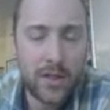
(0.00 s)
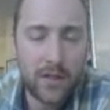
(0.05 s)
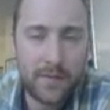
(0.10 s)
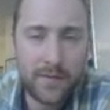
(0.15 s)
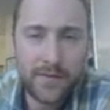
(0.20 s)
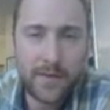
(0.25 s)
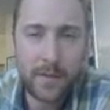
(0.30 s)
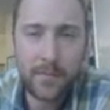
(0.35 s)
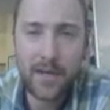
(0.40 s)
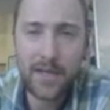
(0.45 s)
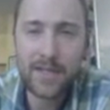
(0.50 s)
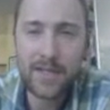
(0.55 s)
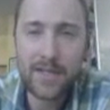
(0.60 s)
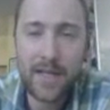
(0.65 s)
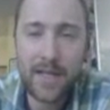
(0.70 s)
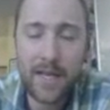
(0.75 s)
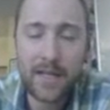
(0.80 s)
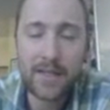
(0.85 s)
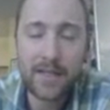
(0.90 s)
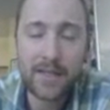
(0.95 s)
if somebody
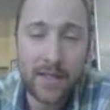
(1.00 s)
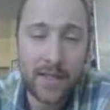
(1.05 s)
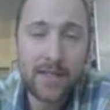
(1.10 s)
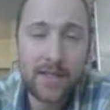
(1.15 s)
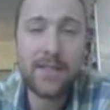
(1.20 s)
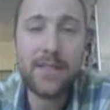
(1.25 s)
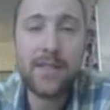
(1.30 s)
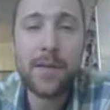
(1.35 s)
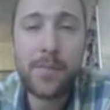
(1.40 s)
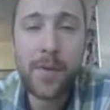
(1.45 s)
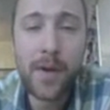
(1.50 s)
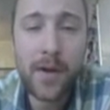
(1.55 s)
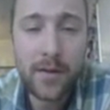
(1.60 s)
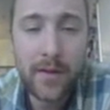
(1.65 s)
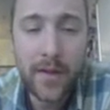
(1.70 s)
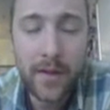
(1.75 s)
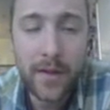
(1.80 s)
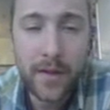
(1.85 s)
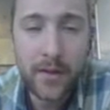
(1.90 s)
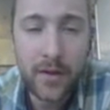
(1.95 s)
states this is a
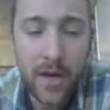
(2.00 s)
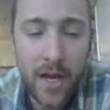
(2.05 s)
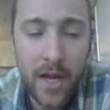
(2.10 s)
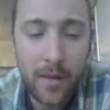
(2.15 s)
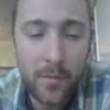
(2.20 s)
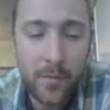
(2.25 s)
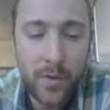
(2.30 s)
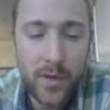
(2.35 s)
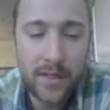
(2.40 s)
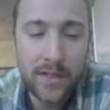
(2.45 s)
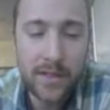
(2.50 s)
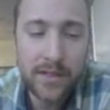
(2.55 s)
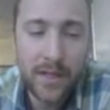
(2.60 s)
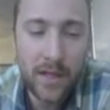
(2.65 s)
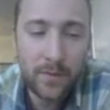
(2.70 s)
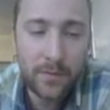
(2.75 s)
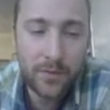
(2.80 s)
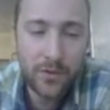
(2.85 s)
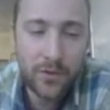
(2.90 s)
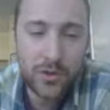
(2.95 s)
parallelogram, we can
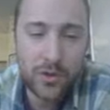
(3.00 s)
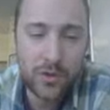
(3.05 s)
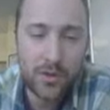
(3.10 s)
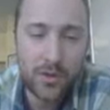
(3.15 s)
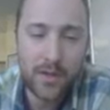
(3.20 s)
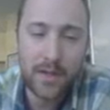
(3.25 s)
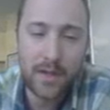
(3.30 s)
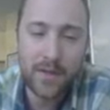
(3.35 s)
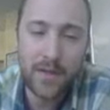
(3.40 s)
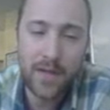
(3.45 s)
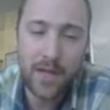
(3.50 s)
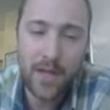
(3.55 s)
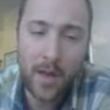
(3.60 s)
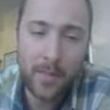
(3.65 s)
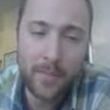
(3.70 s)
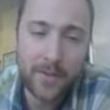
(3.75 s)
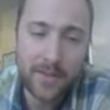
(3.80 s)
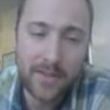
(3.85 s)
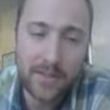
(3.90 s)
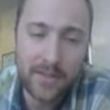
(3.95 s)
say for sure that the
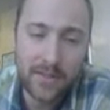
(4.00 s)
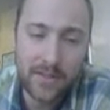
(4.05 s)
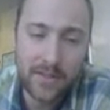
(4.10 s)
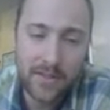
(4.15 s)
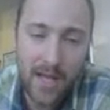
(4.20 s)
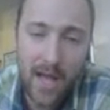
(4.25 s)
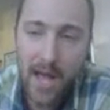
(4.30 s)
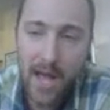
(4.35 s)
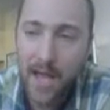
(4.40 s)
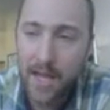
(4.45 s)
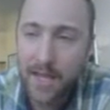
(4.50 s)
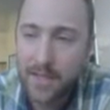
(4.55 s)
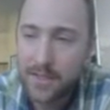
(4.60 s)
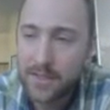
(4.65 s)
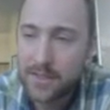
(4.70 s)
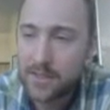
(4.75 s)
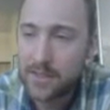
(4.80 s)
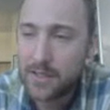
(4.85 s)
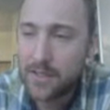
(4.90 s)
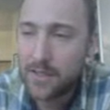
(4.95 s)
opposite
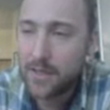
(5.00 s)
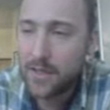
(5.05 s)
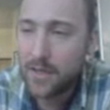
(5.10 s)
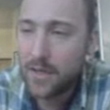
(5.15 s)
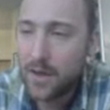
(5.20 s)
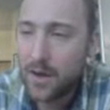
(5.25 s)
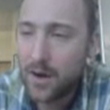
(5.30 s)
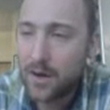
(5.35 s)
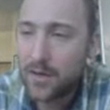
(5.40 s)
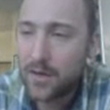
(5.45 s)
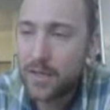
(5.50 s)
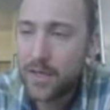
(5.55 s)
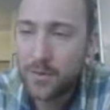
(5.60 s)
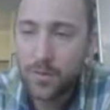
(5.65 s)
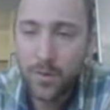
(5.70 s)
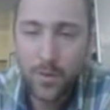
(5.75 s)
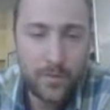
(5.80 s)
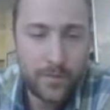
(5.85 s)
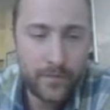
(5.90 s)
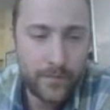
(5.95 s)
sides are
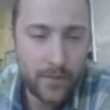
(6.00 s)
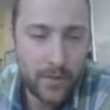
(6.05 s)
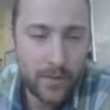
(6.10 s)
equal.